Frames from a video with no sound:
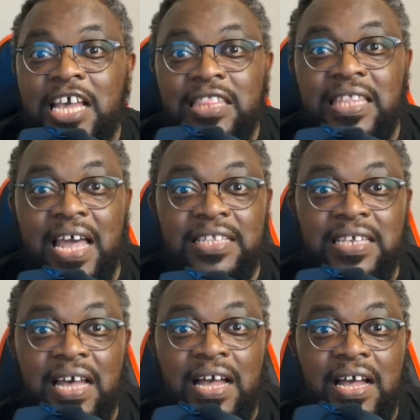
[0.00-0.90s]

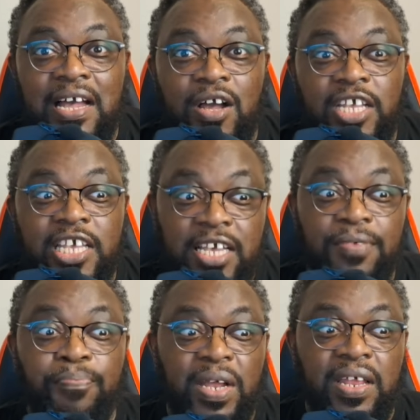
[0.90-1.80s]
that he
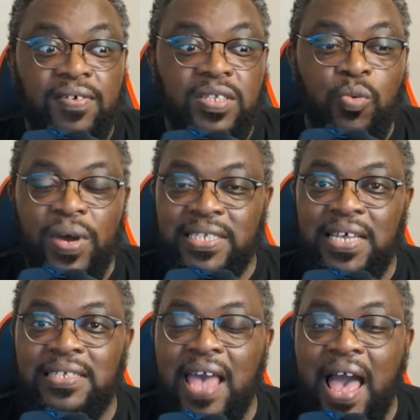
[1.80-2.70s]
believes was
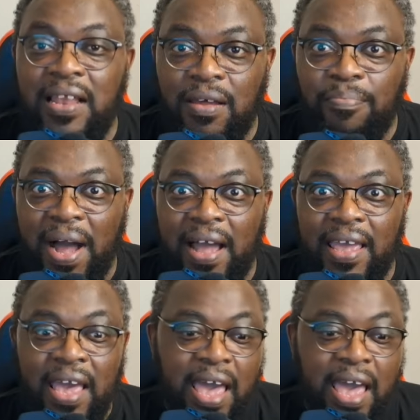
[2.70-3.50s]
his alibi.